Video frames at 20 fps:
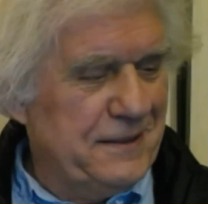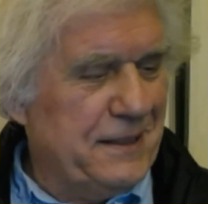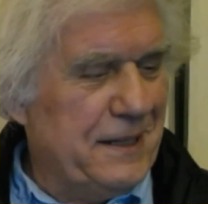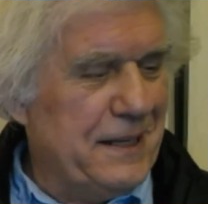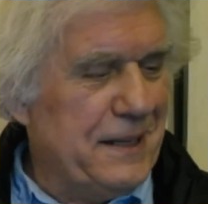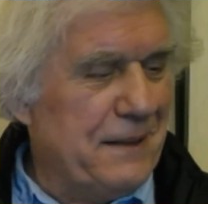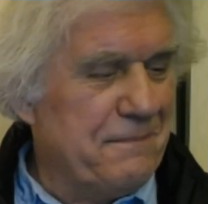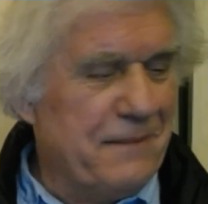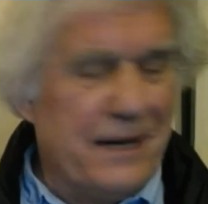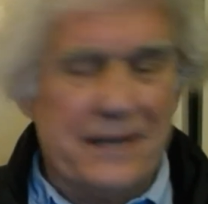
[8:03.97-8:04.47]

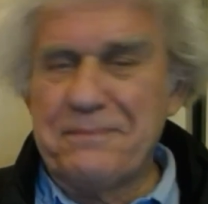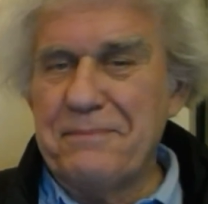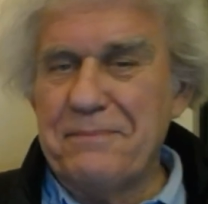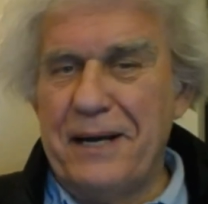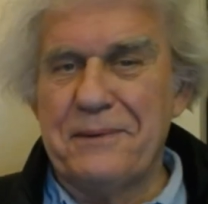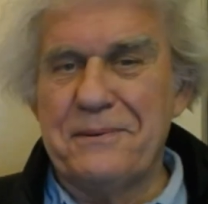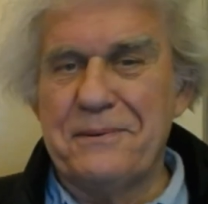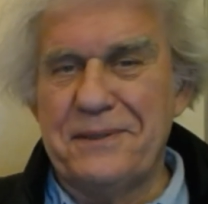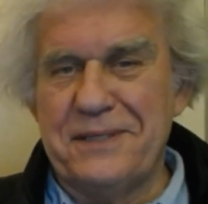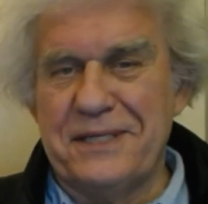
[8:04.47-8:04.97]
uh, mark
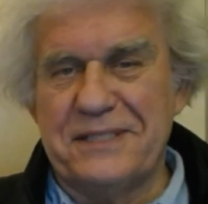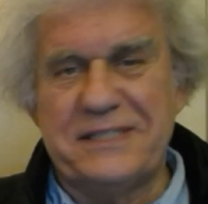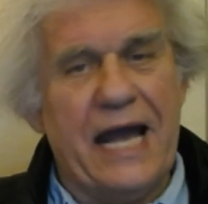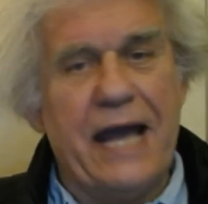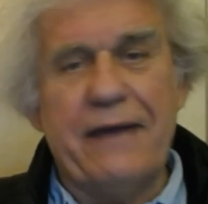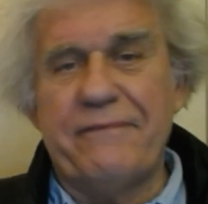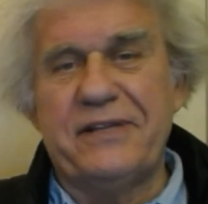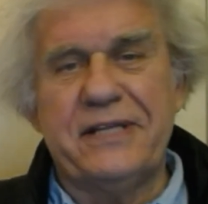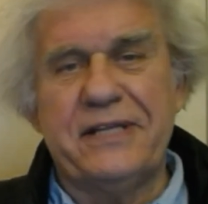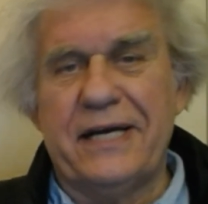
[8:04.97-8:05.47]
my words, I
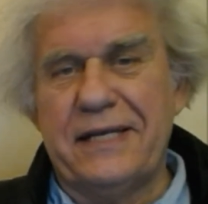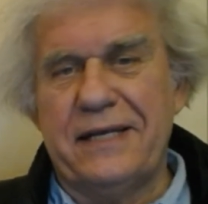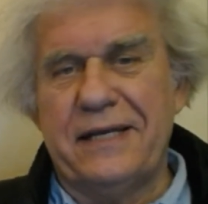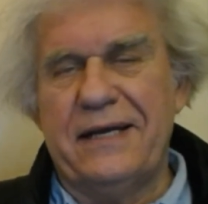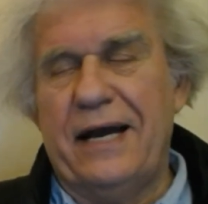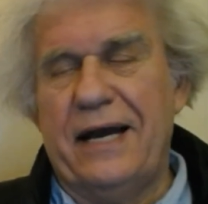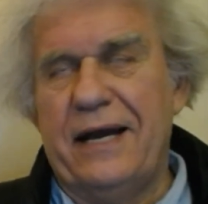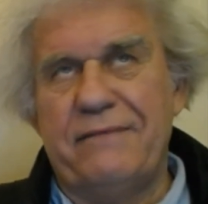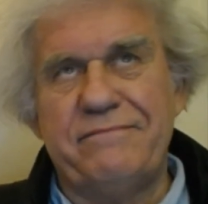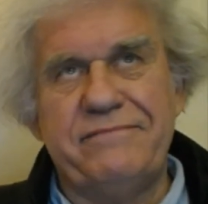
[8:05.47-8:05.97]
haven't done it,
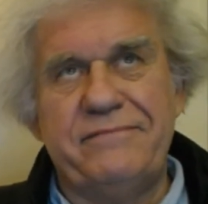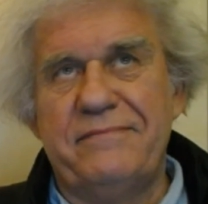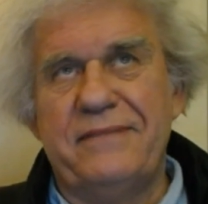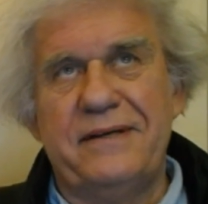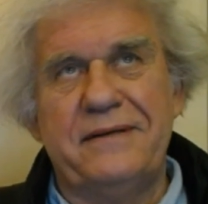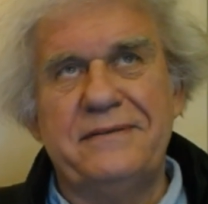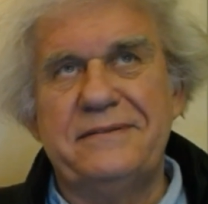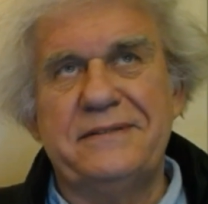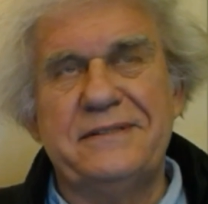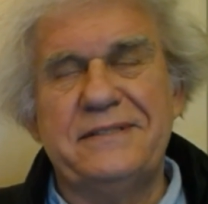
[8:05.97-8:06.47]
I've,
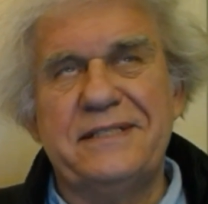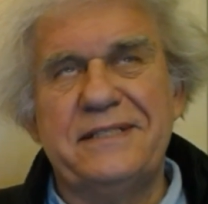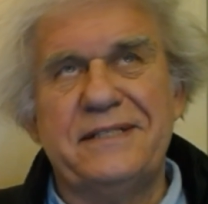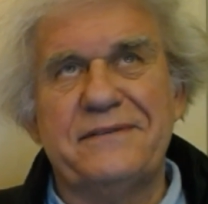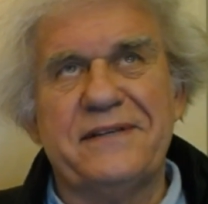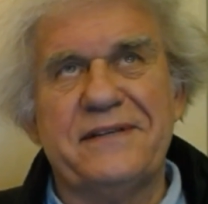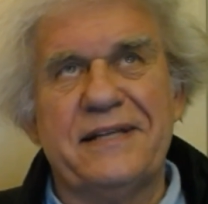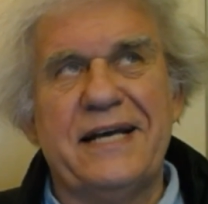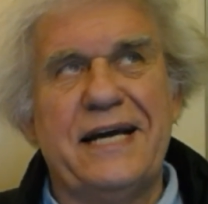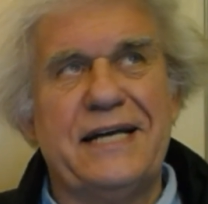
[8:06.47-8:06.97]
you
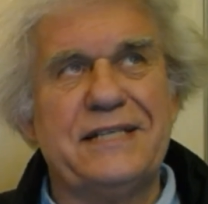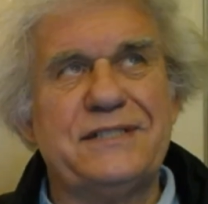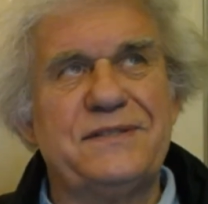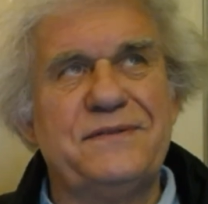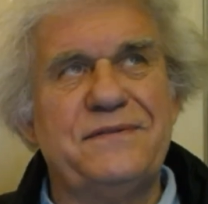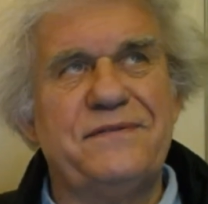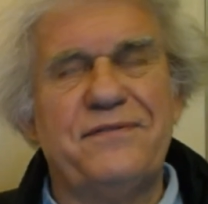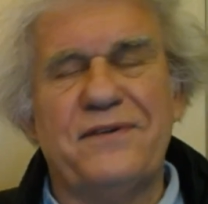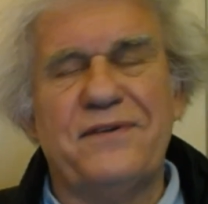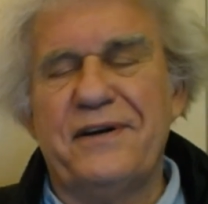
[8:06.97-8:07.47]
know, for the
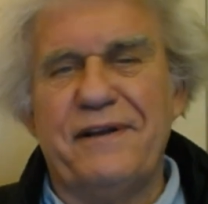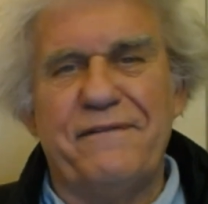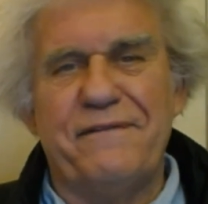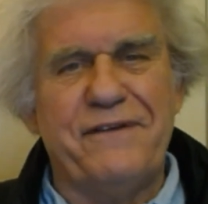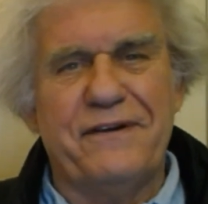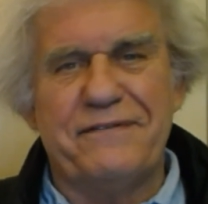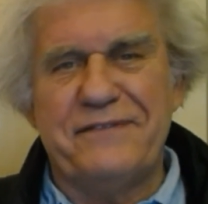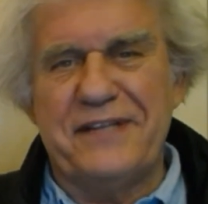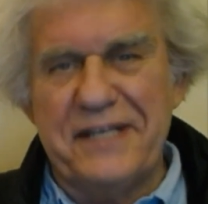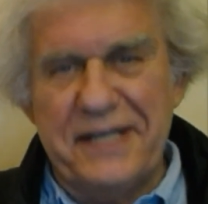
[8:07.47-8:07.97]
last 40,
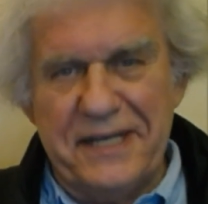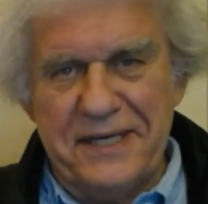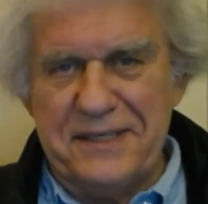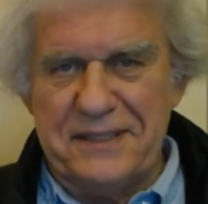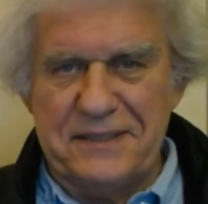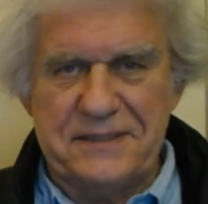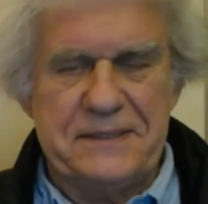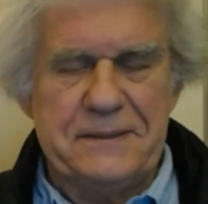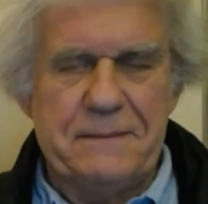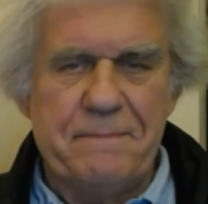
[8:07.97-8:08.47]
50
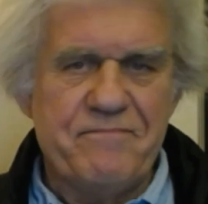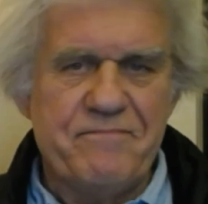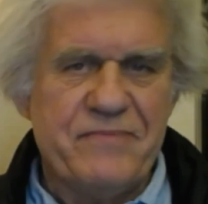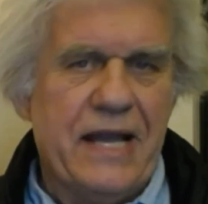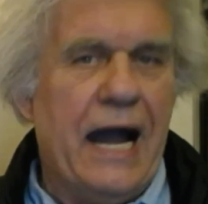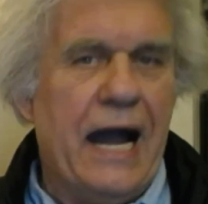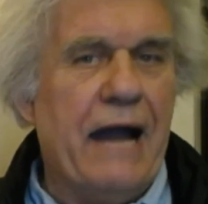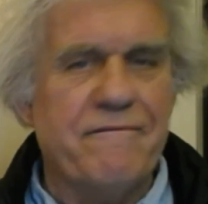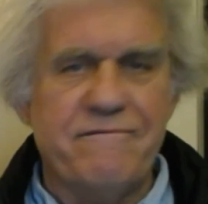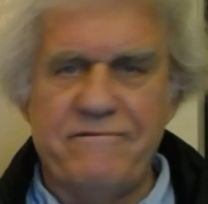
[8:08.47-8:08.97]
years,
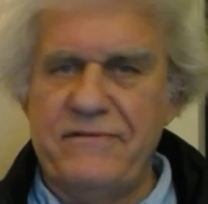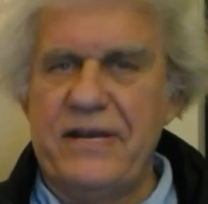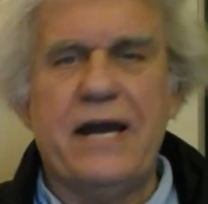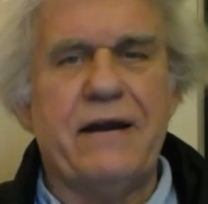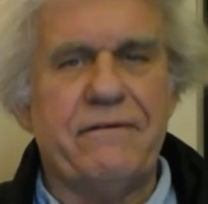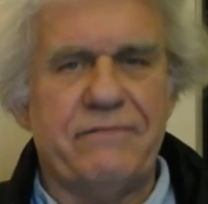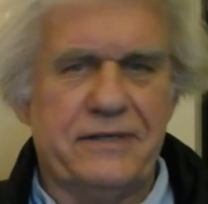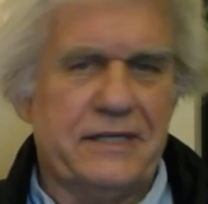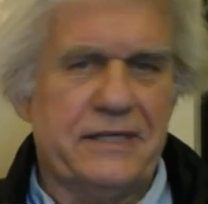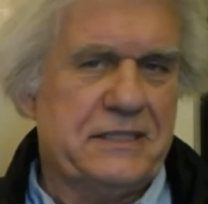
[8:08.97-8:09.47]
I've
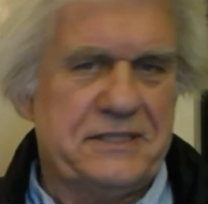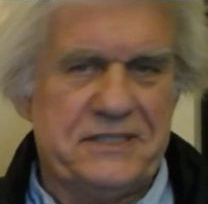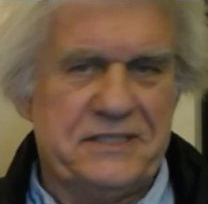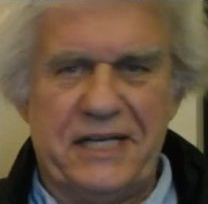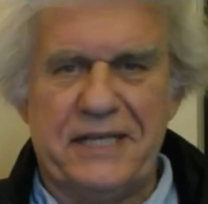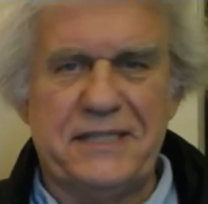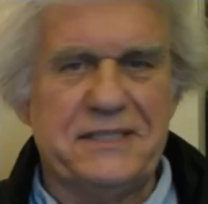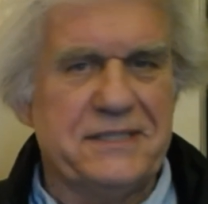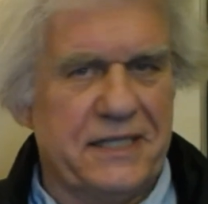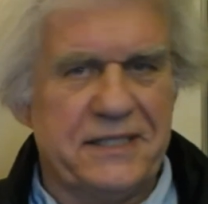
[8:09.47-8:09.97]
never
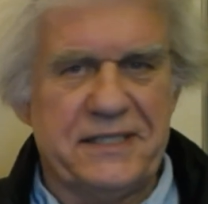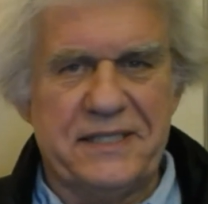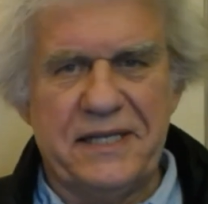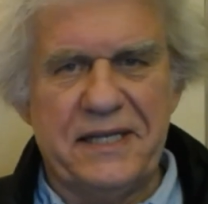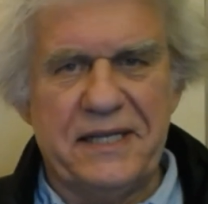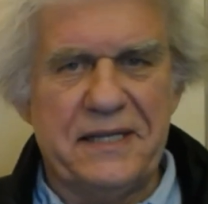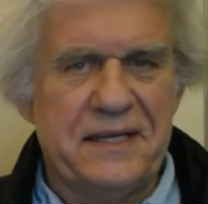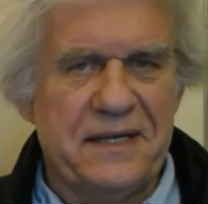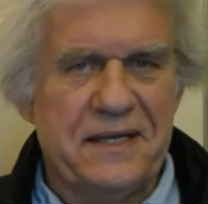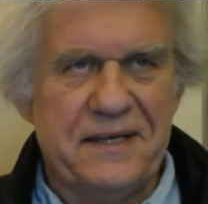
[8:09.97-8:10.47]
exchanged at
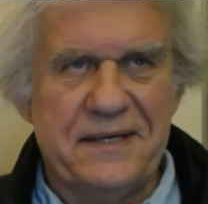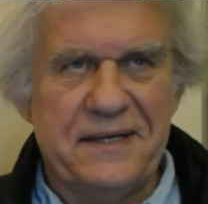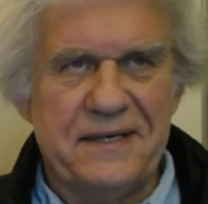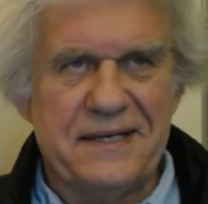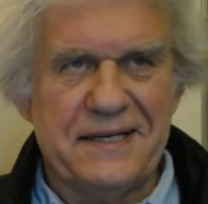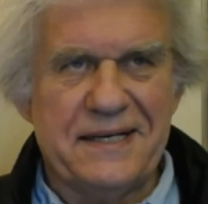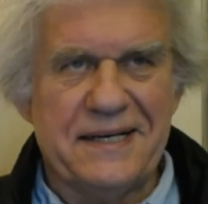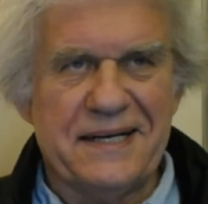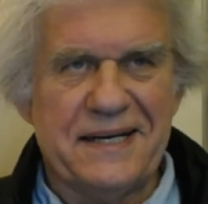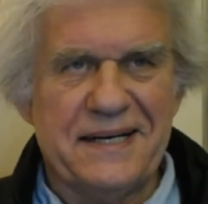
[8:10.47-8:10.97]
the
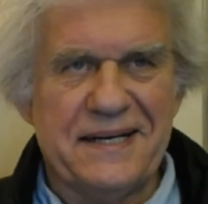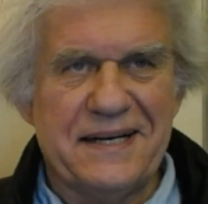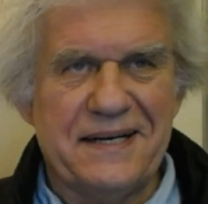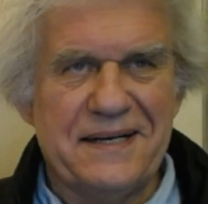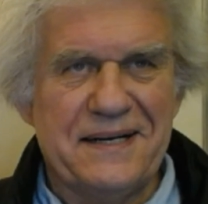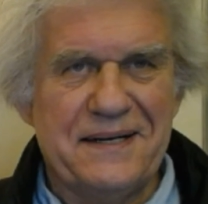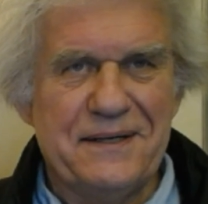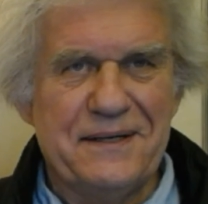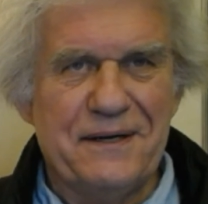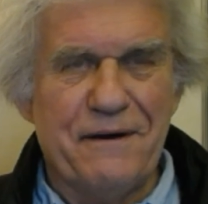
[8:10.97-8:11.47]
uh,
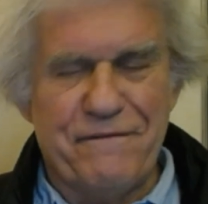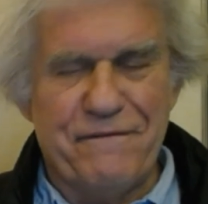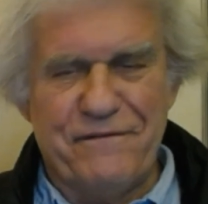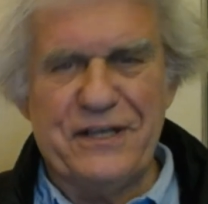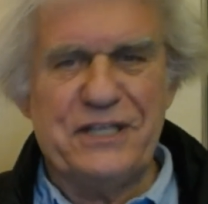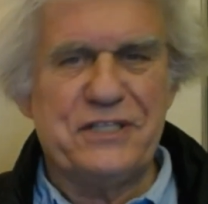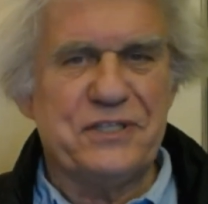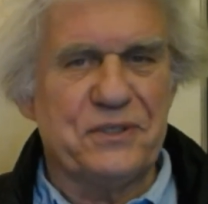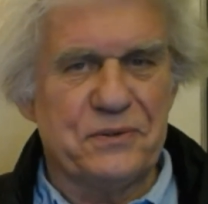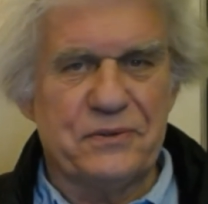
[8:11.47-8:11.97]

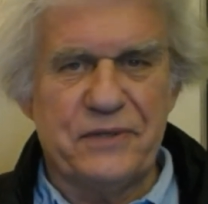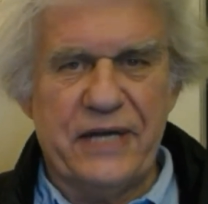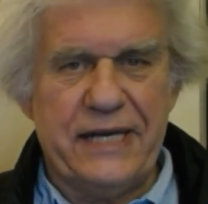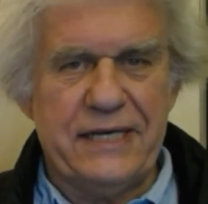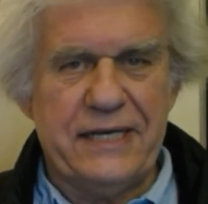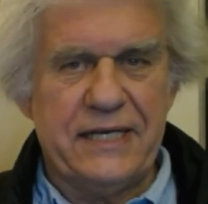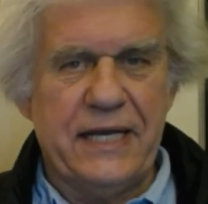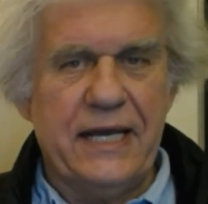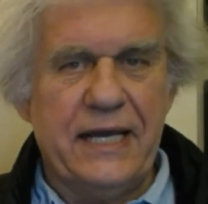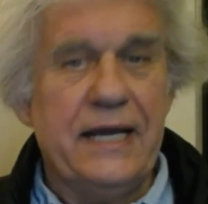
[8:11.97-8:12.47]
official
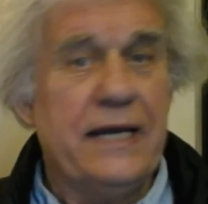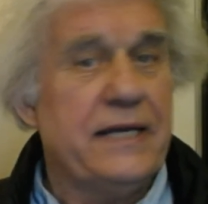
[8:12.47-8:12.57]
rate.